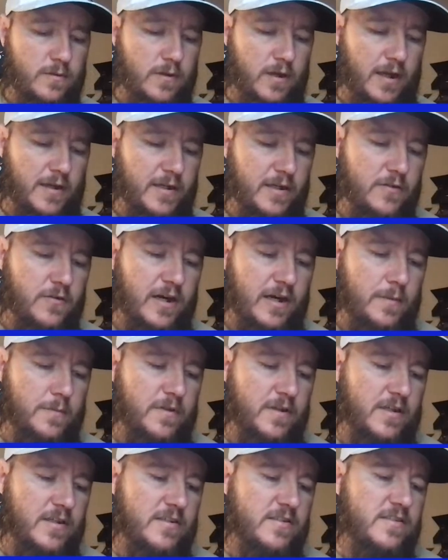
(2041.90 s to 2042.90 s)
did grab
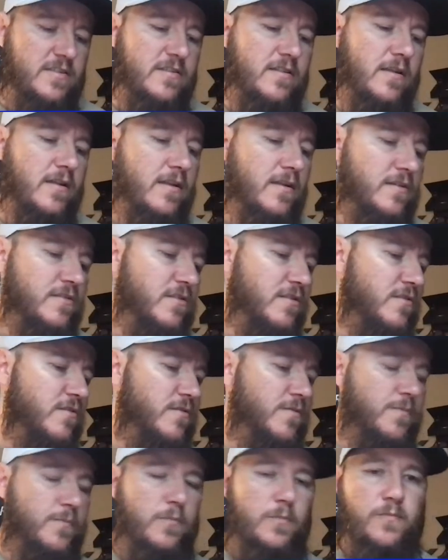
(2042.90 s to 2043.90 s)
this. This is
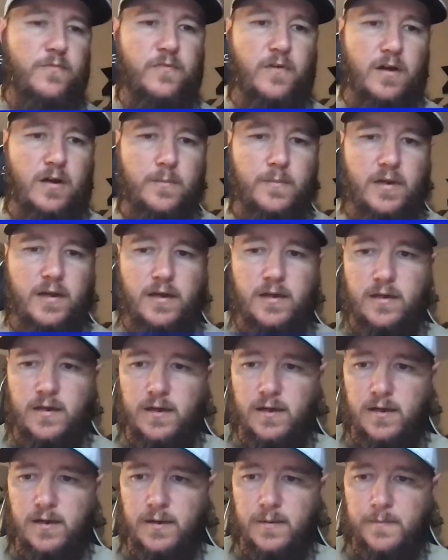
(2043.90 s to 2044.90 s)
from
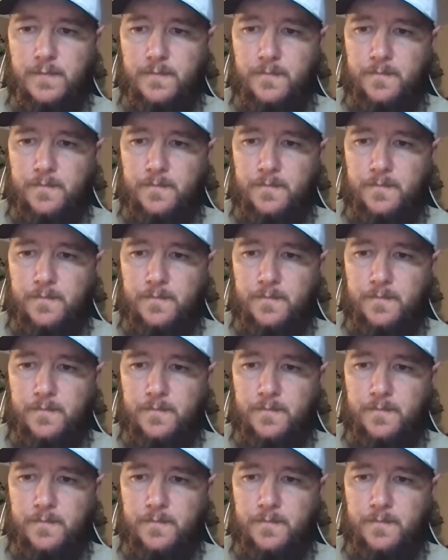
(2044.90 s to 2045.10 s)
a